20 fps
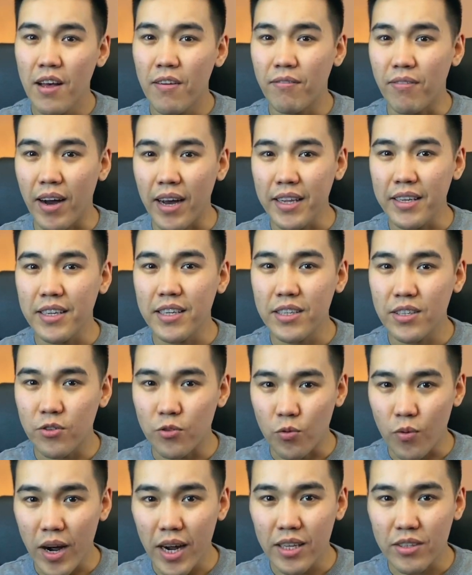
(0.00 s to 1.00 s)
finding the
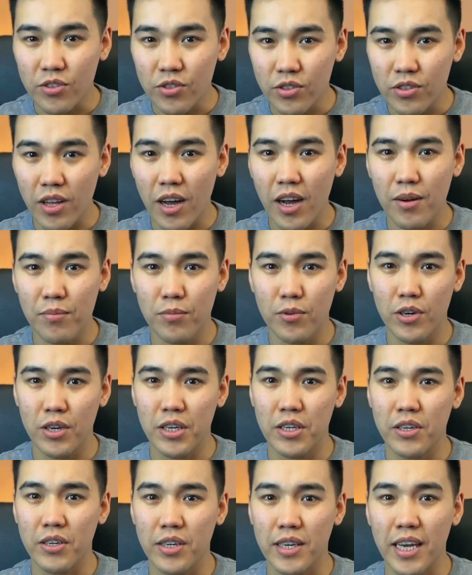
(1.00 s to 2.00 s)
right
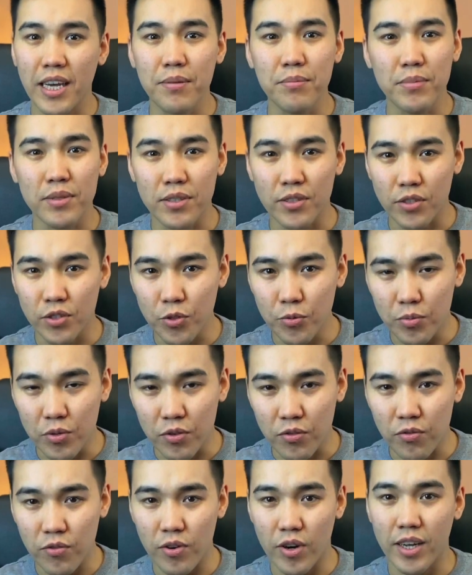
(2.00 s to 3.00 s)
stockbroker can be super
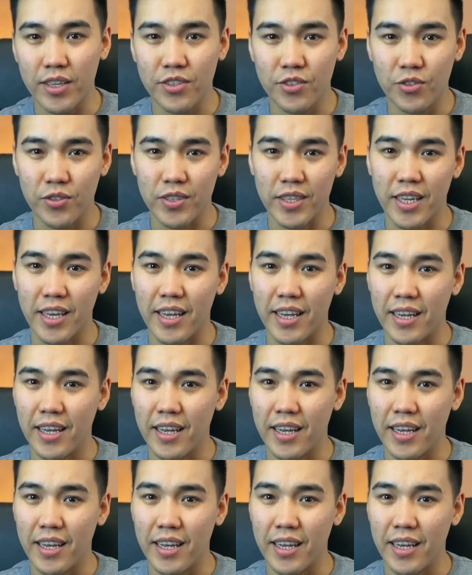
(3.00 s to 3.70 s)
frustrating.